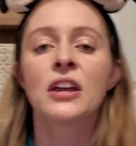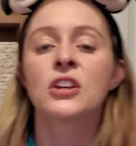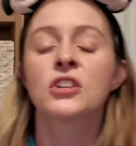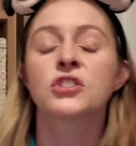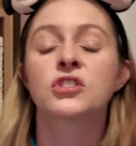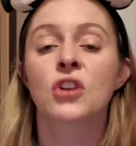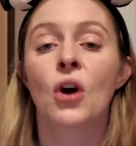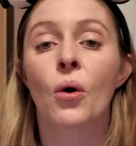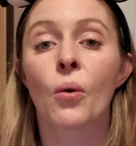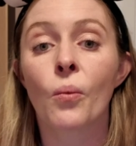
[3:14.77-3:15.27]

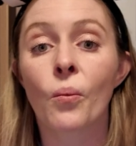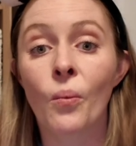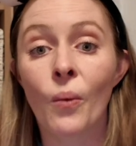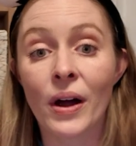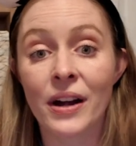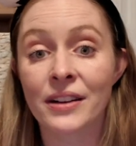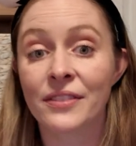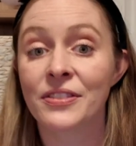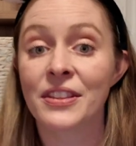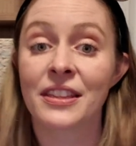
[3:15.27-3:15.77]
So
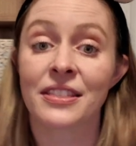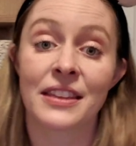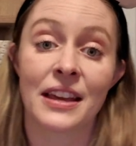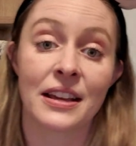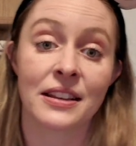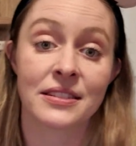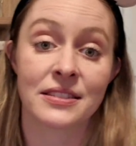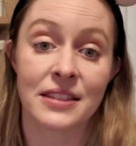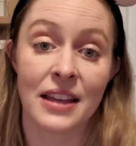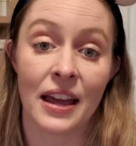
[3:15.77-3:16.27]
one of the
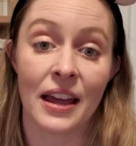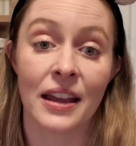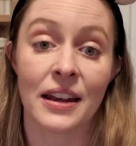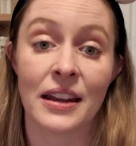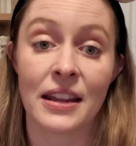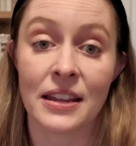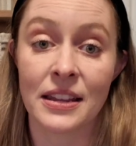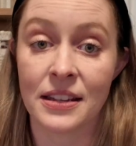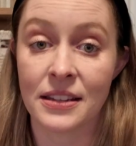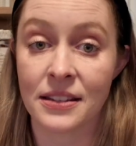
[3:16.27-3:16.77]
things that
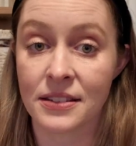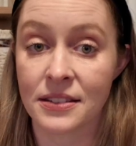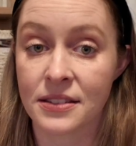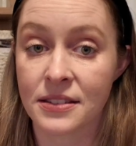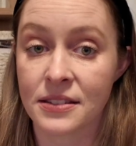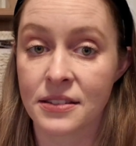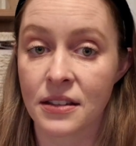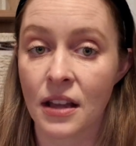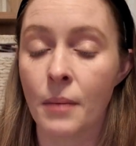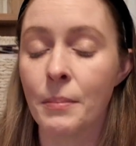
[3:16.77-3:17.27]

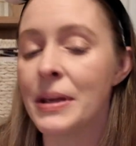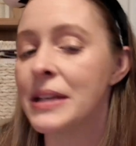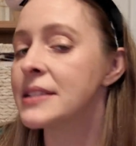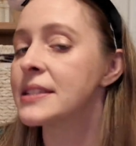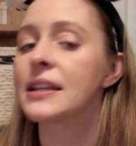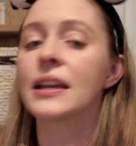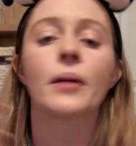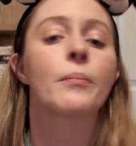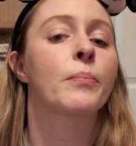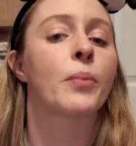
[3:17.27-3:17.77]
is
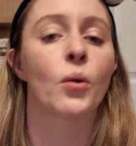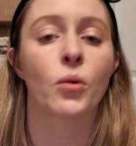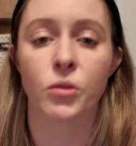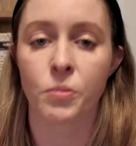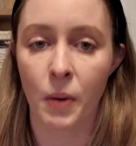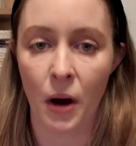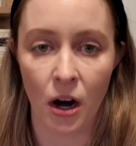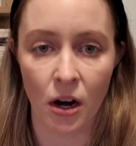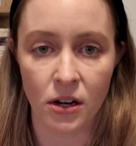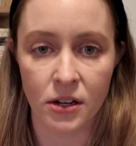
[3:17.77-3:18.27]
amazing at both
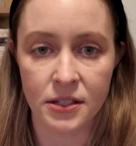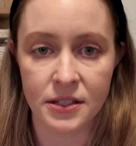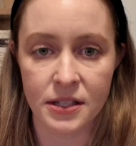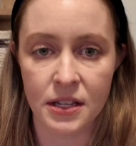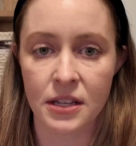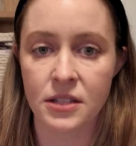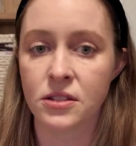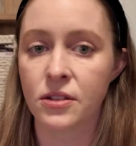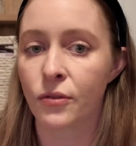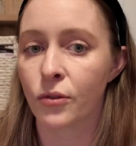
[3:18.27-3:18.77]
parks
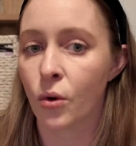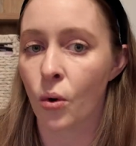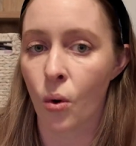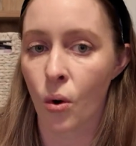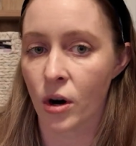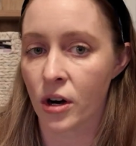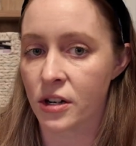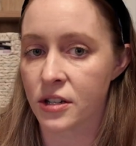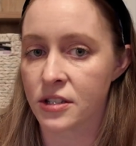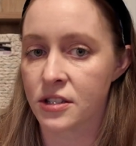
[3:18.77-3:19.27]
is, of
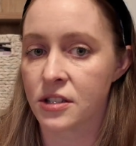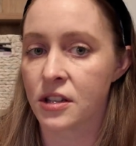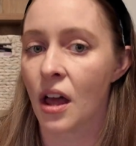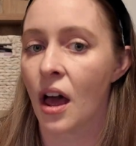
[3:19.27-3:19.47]
course,